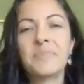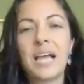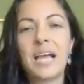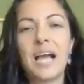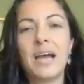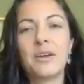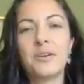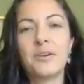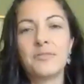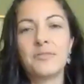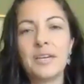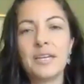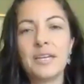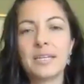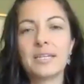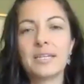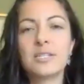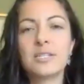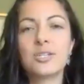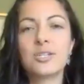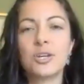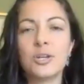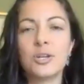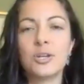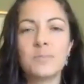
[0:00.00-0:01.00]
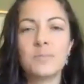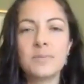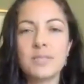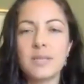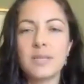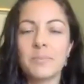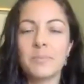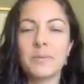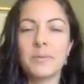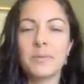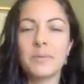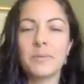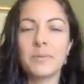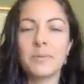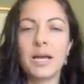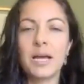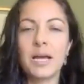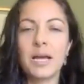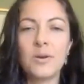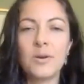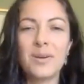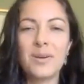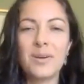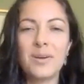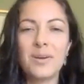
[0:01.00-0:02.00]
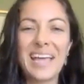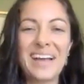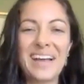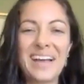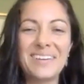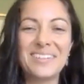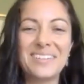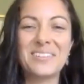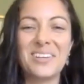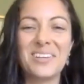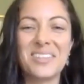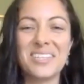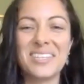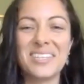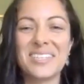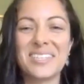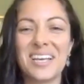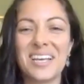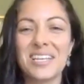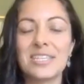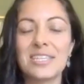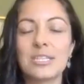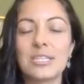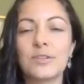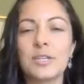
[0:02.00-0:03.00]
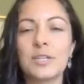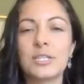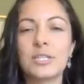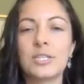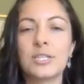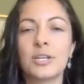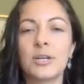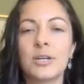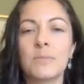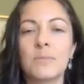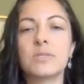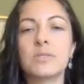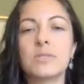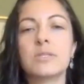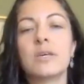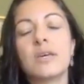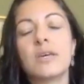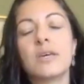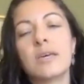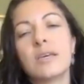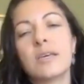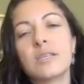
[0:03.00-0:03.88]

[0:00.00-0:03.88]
Ayurvedic terms I'm kind of throwing at you, all these Sanskrit terms.